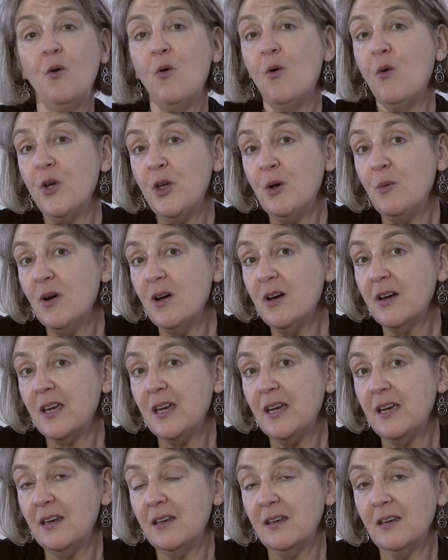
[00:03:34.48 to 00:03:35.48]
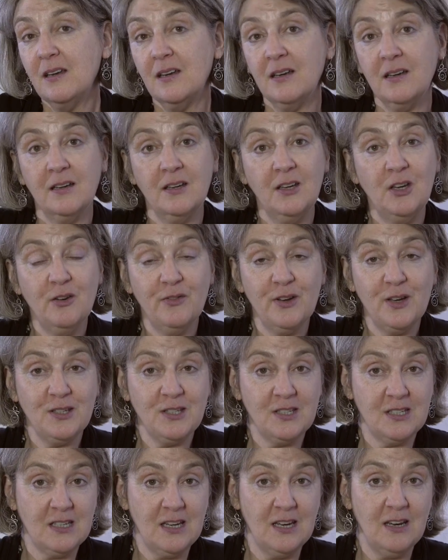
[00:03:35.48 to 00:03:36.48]
or you work in a
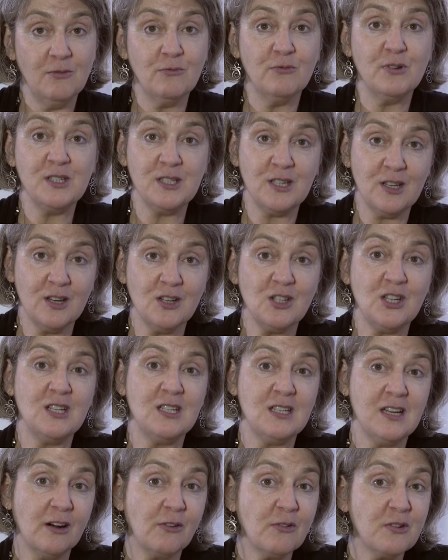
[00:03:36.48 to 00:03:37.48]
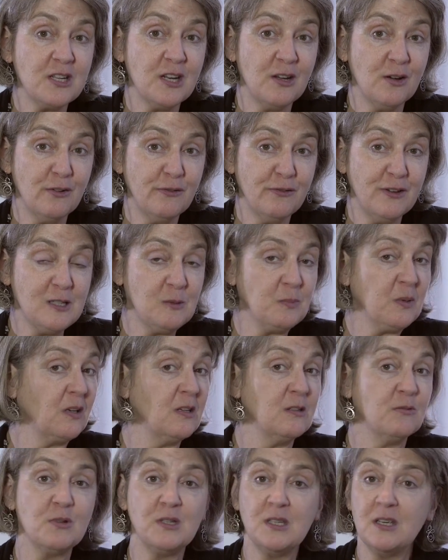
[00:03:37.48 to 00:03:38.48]
university research integrity office
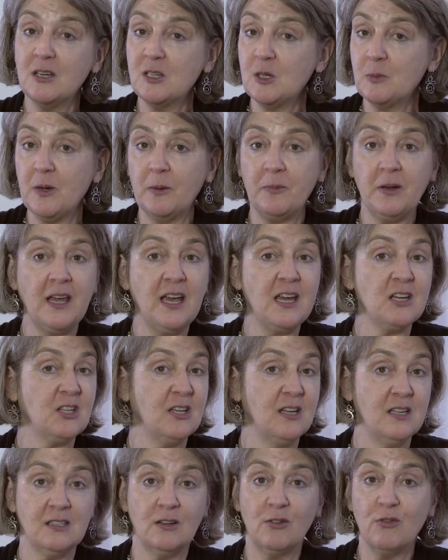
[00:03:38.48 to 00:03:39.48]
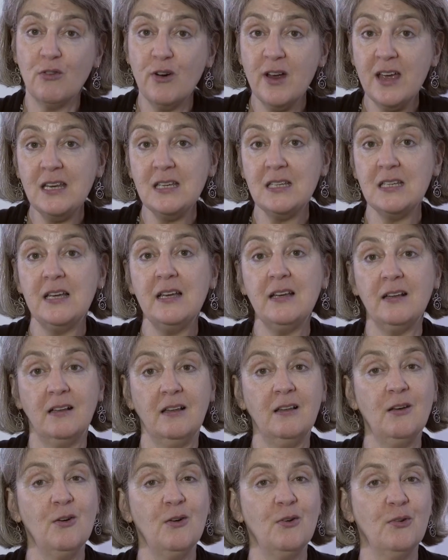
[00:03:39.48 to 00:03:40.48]
because research publication has a great
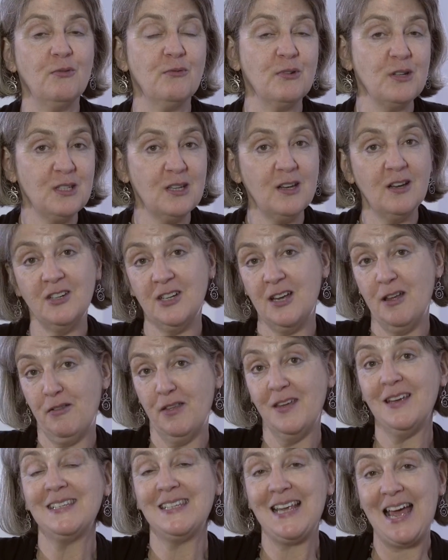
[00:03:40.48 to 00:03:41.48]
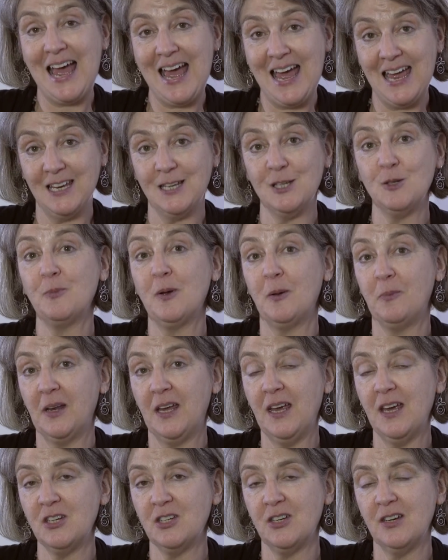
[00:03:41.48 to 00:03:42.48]
deal on research ethics and
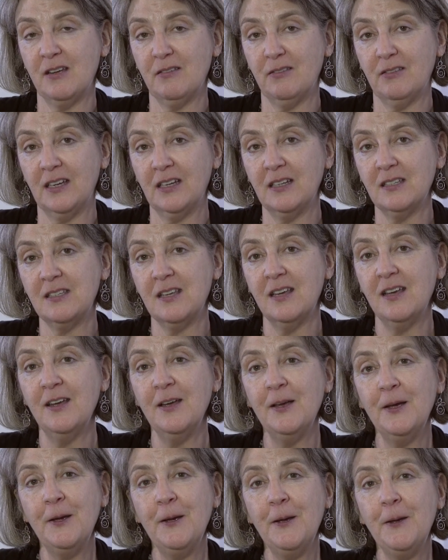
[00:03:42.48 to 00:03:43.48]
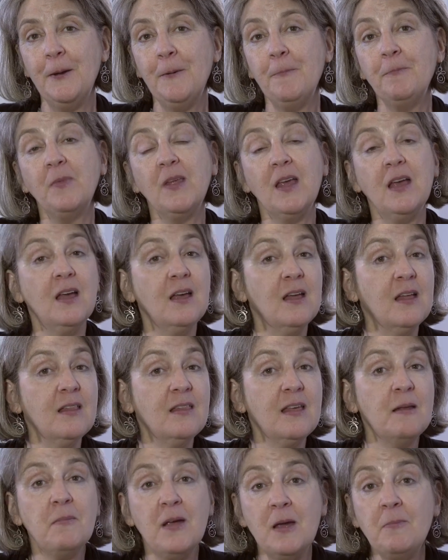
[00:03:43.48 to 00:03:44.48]
publication ethics.
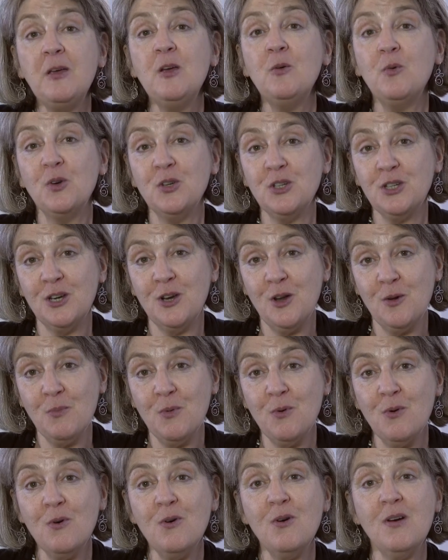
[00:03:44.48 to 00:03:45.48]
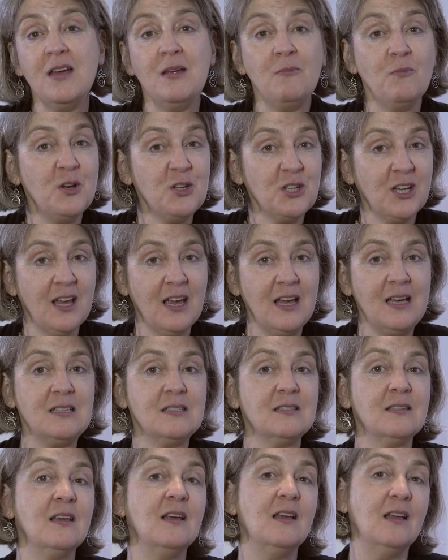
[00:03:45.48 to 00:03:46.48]
Then maybe you want to know more, in which
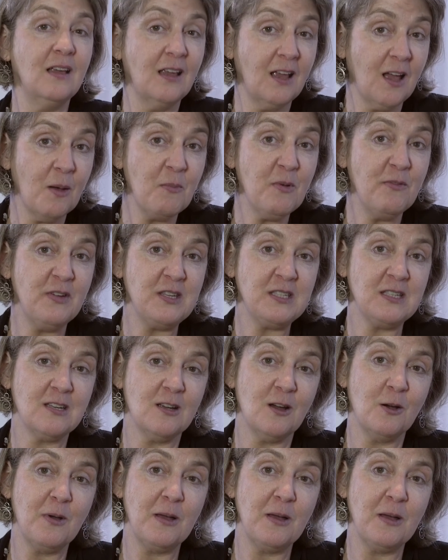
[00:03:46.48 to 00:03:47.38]
case, come and visit our